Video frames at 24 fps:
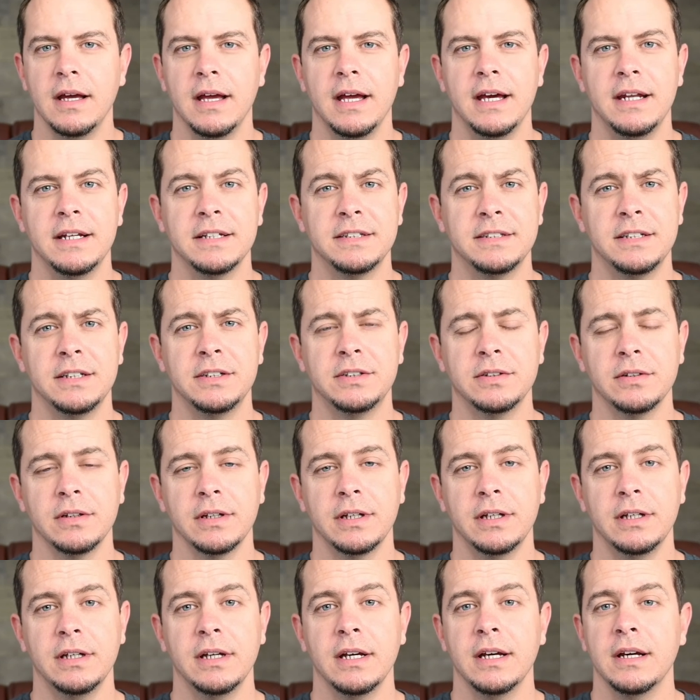And
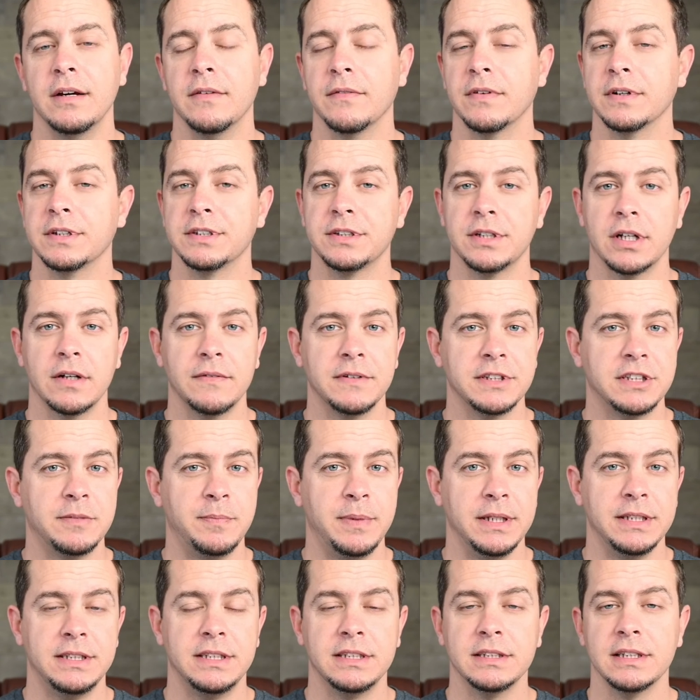essentially, for cervid
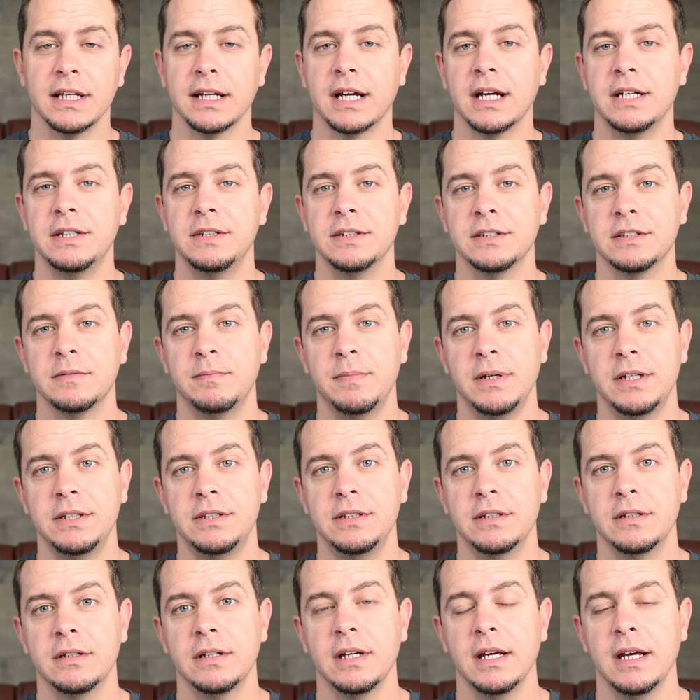species like I just
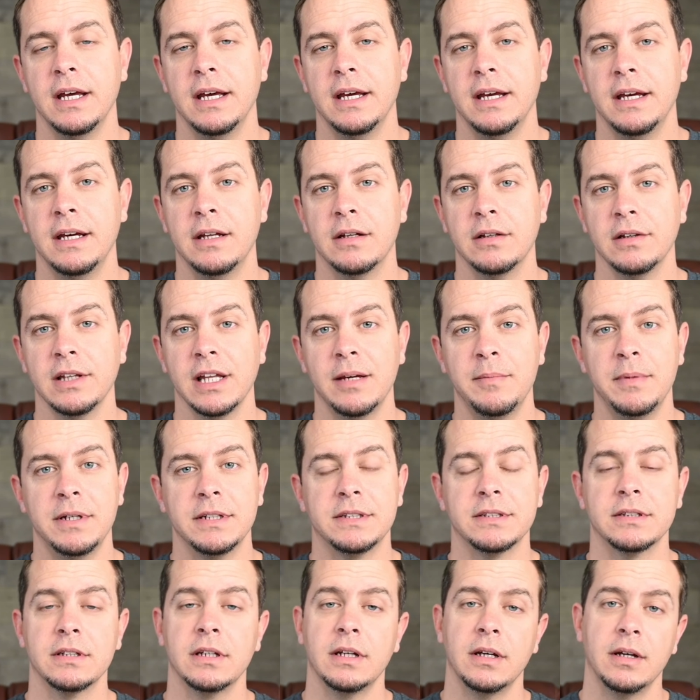mentioned, it
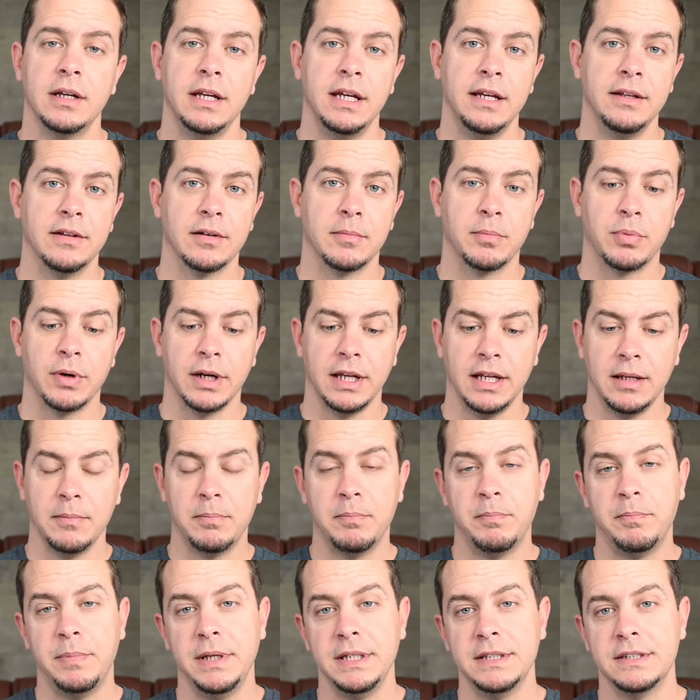limits either bringing
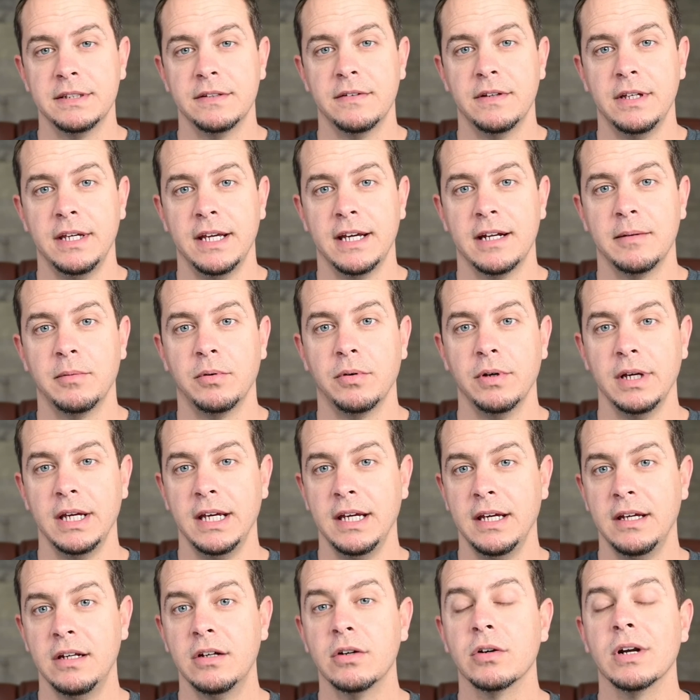pieces of the animal
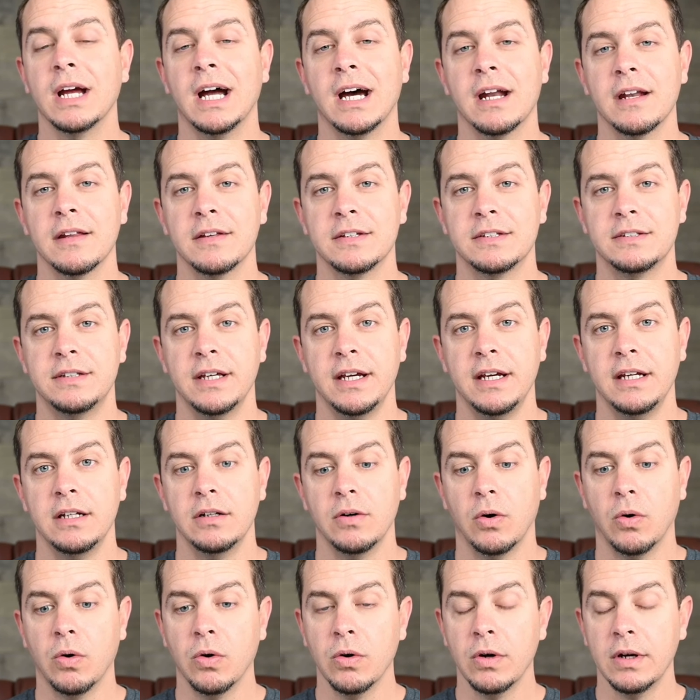in or out of the state
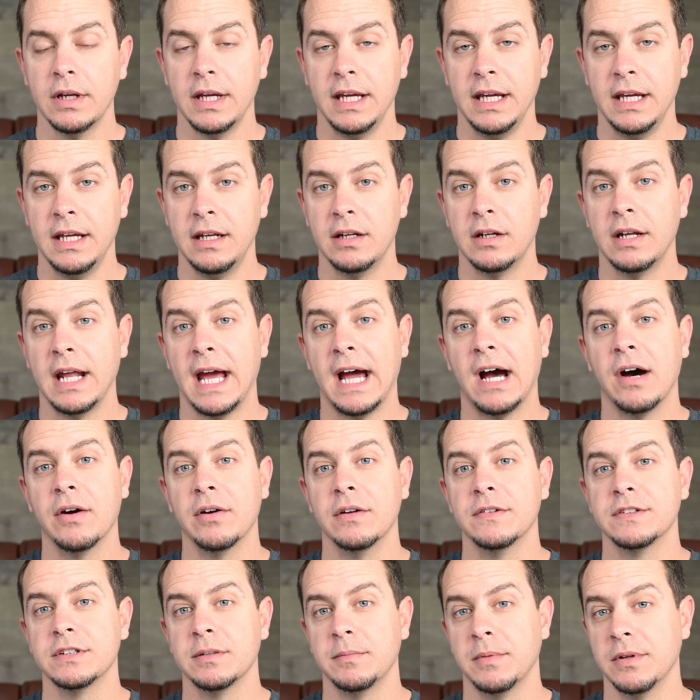or in and out
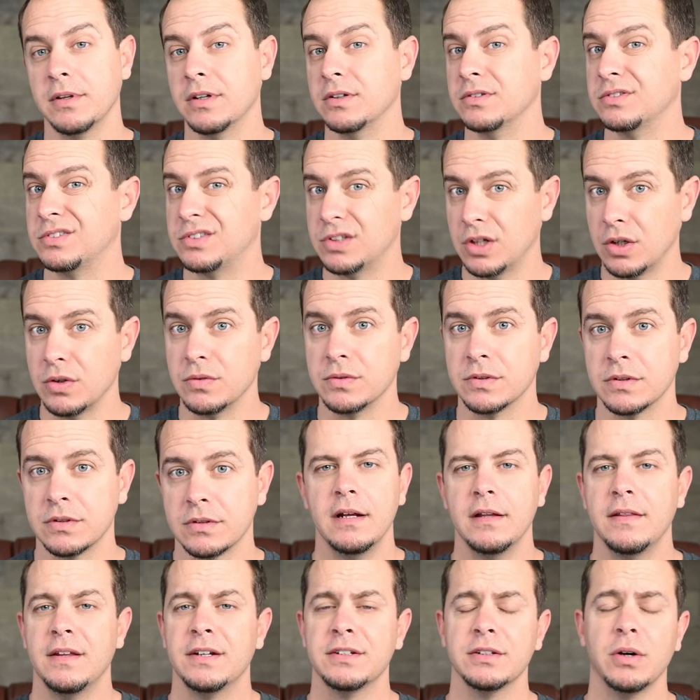of some of those zones.
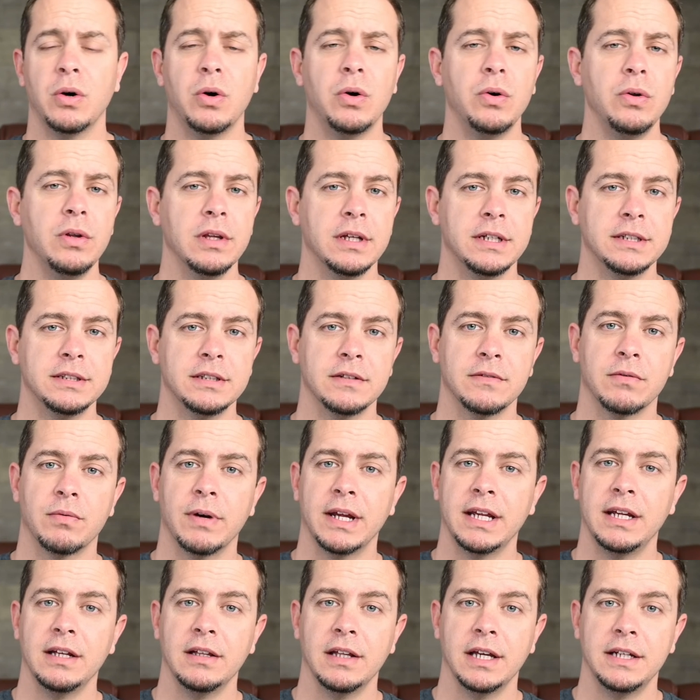There's a whole list of
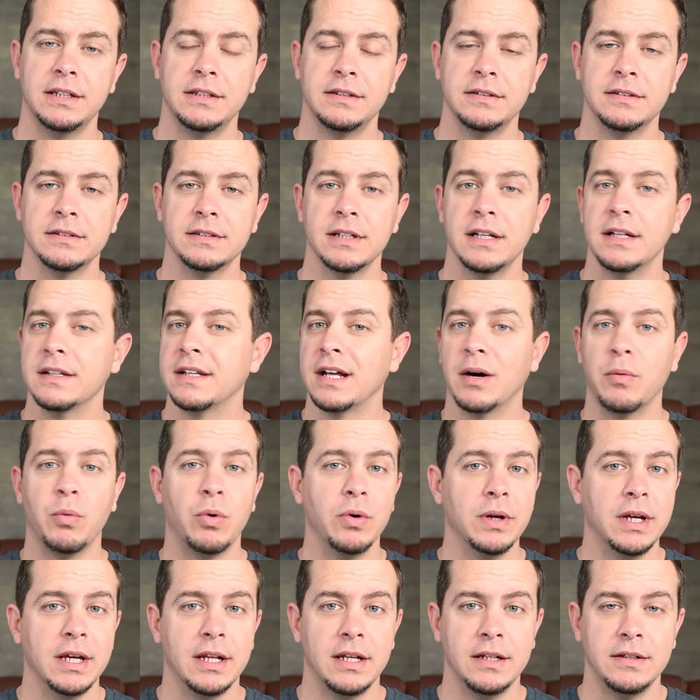regulations that I
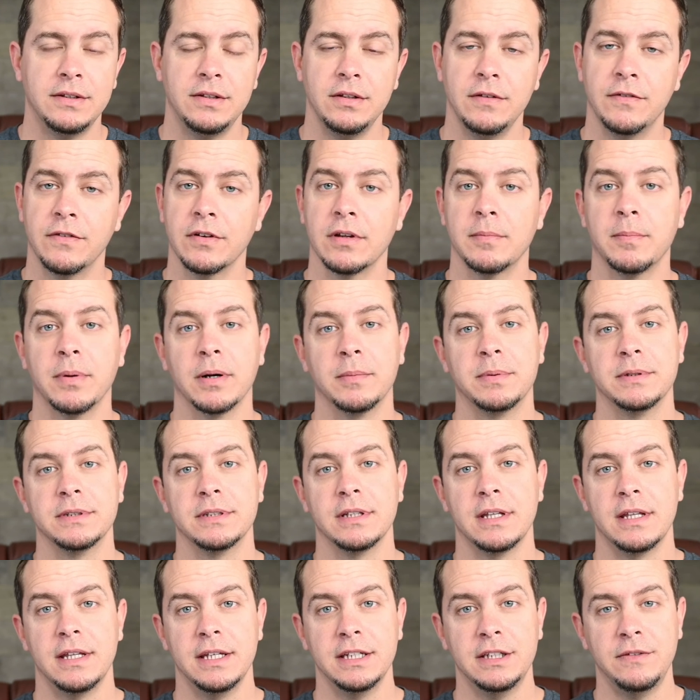won't get into for the purposes
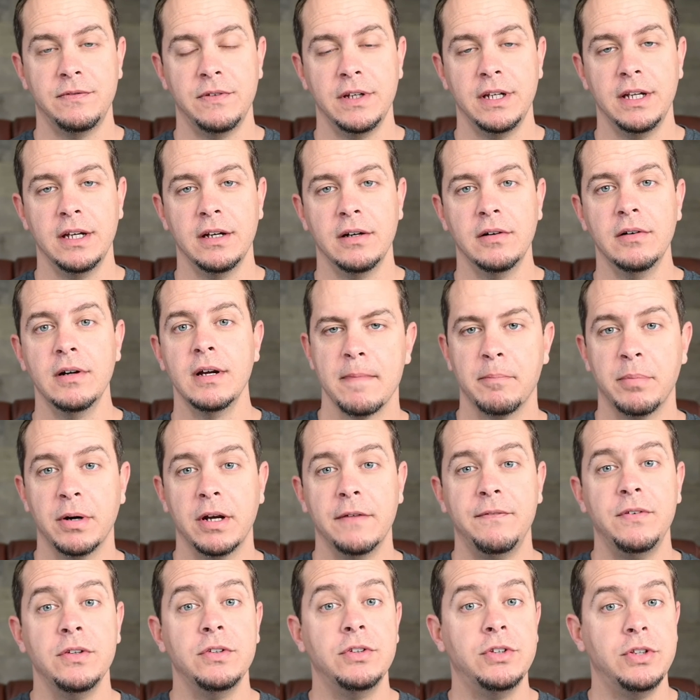of this video, but
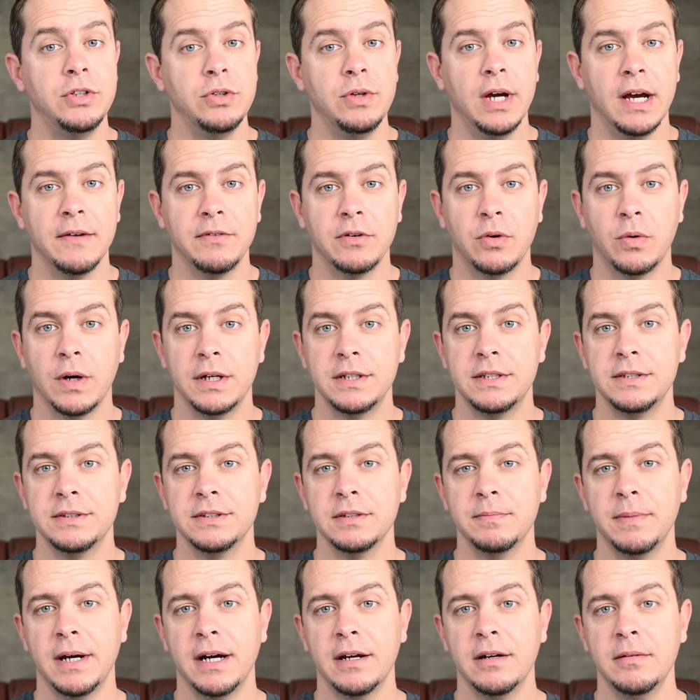if you do have questions
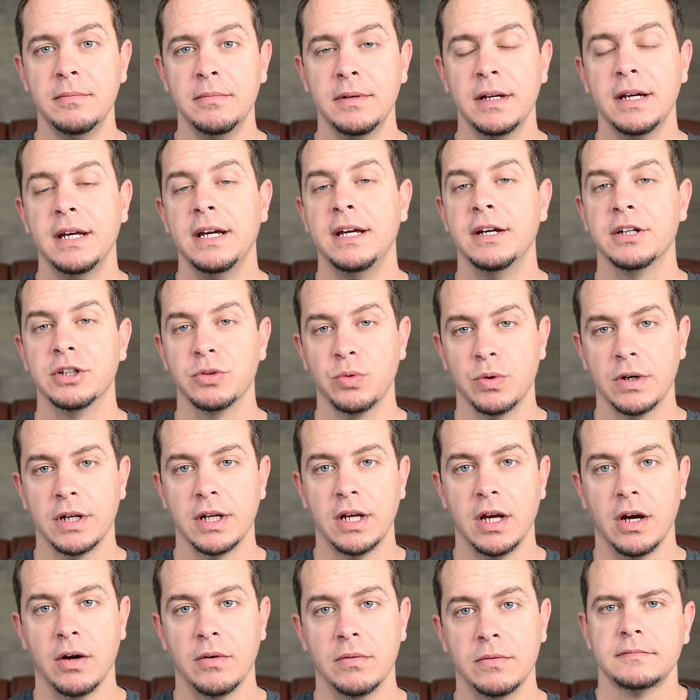about them, here's where to
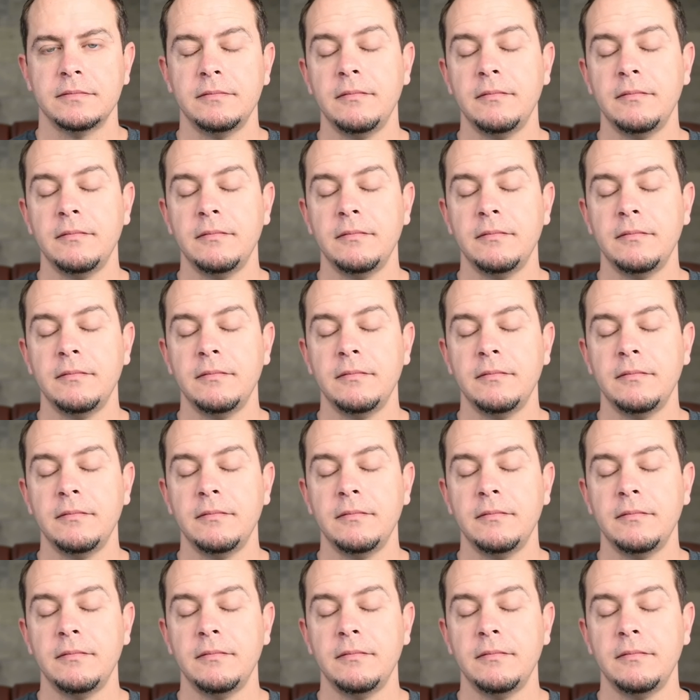go.